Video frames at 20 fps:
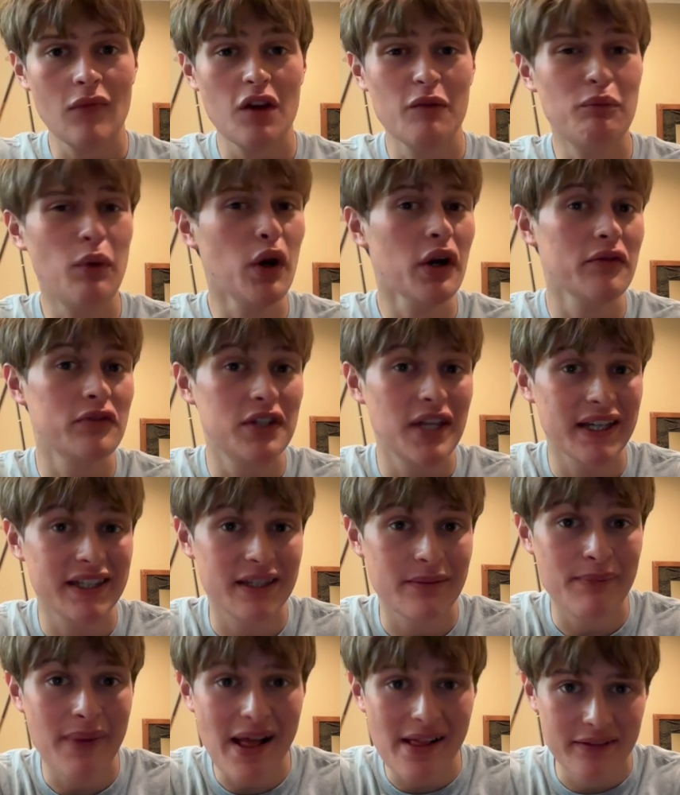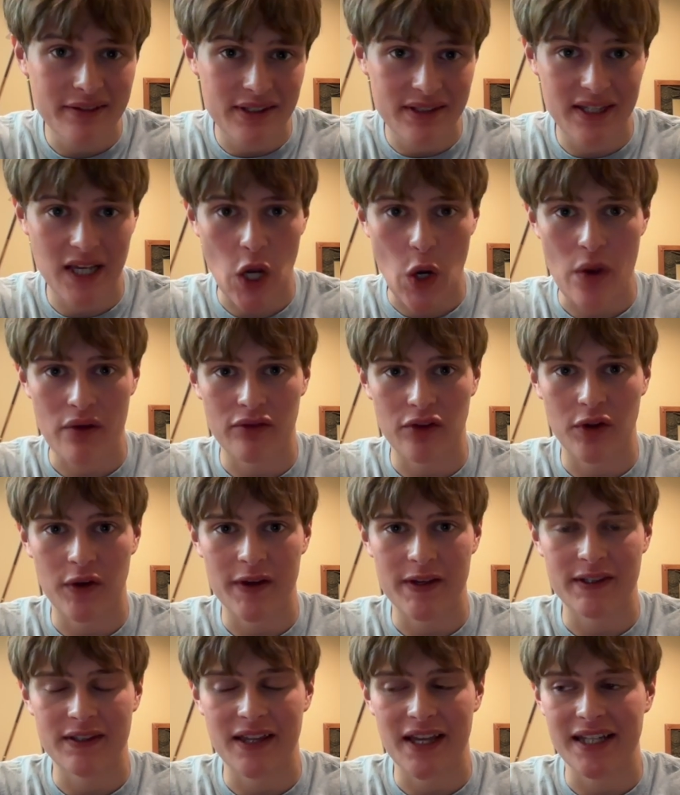Part of checks and balances, however,
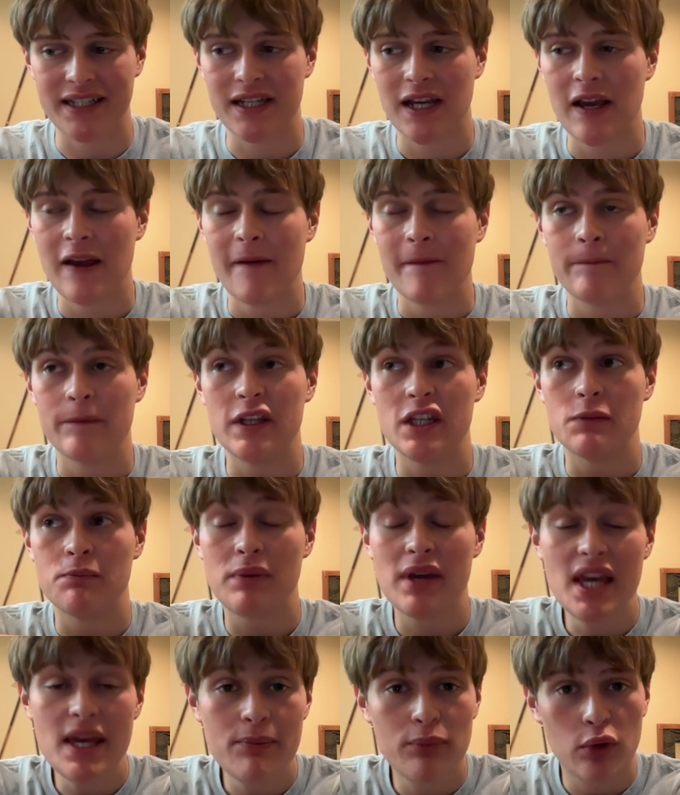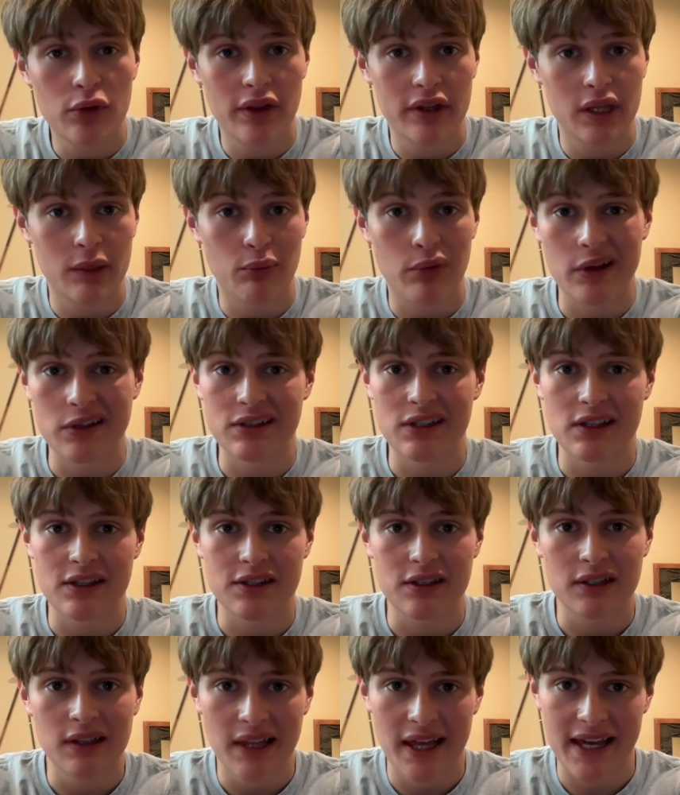is that these people that the president
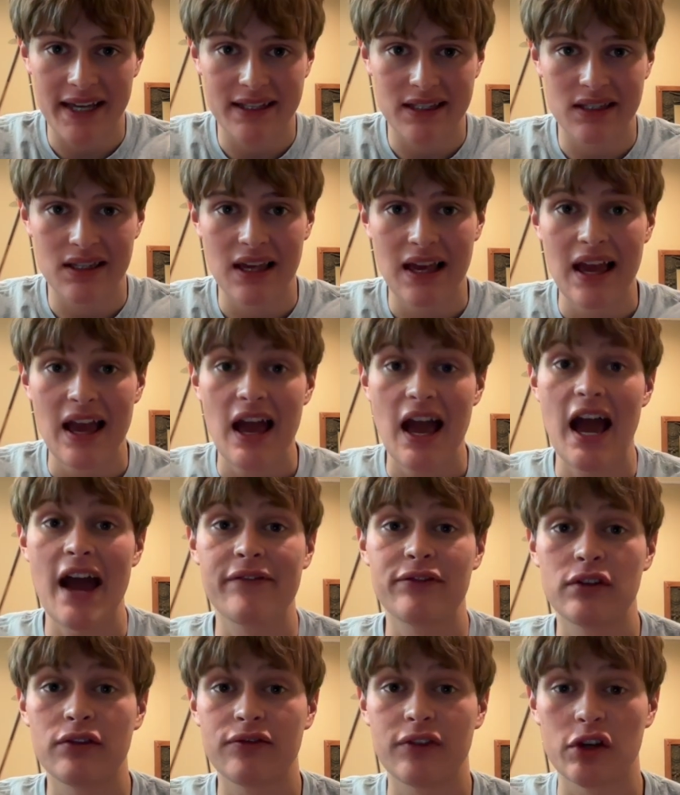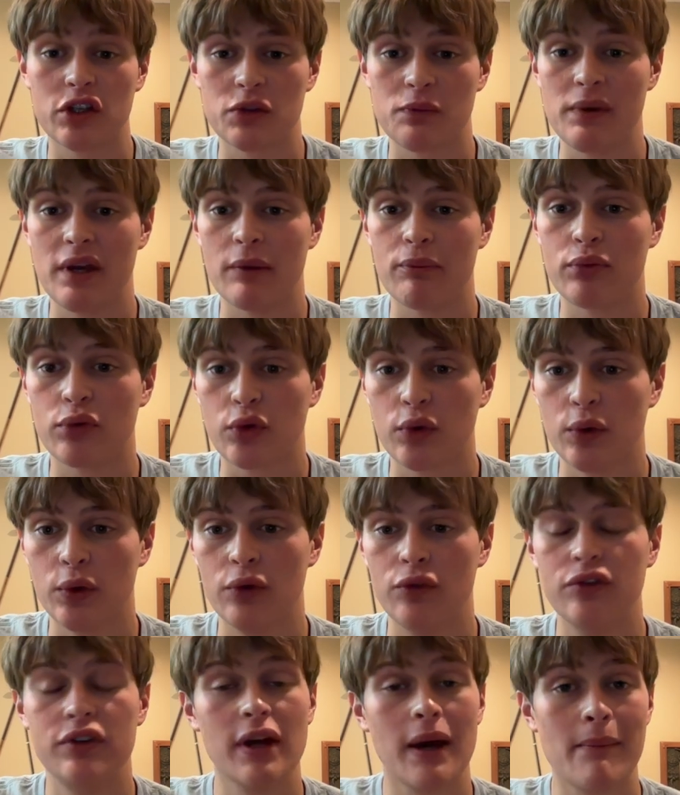selects have to first be
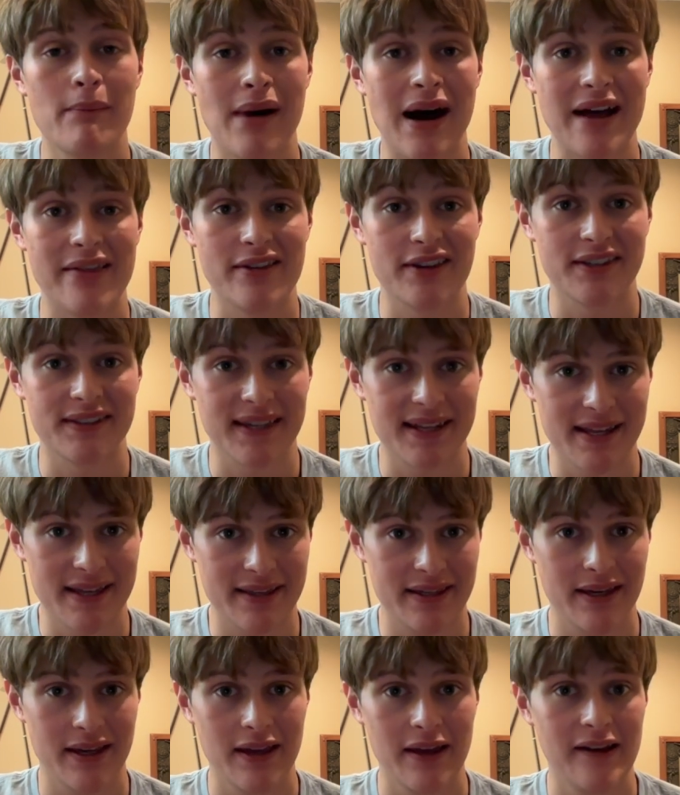approved by the Senate.